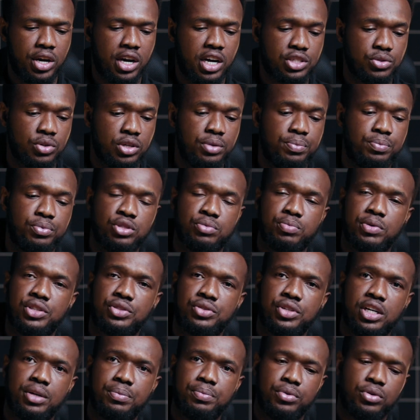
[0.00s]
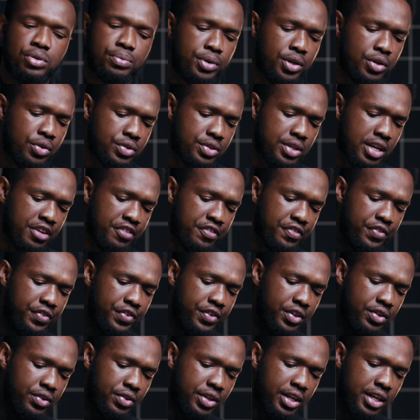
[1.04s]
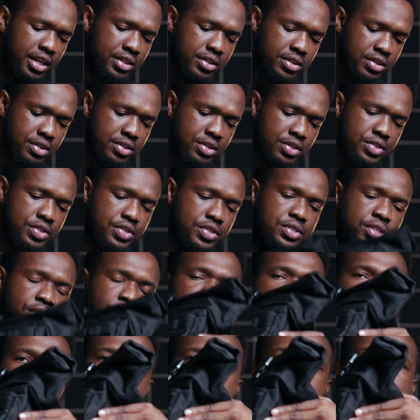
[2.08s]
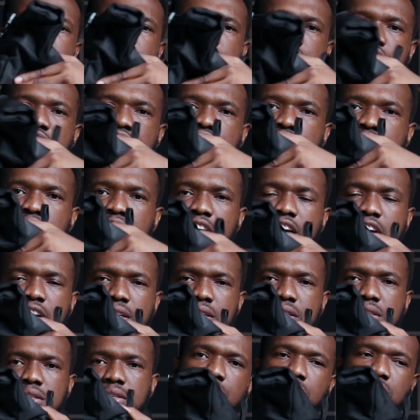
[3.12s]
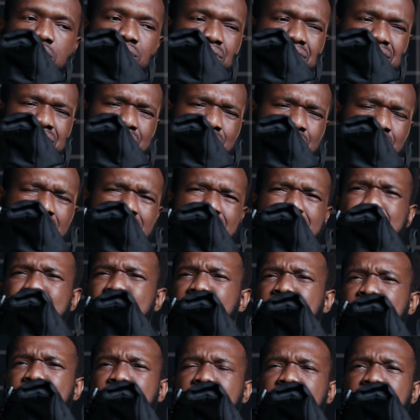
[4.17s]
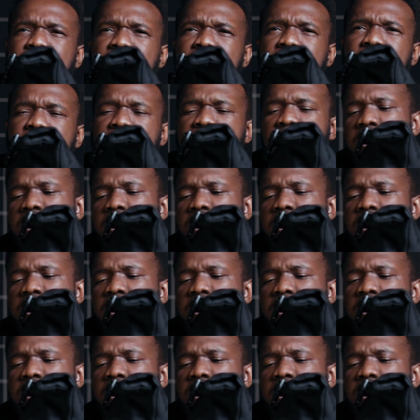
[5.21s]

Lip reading: actually put my tripod, because I feel that this side doesn't hold any tripod really.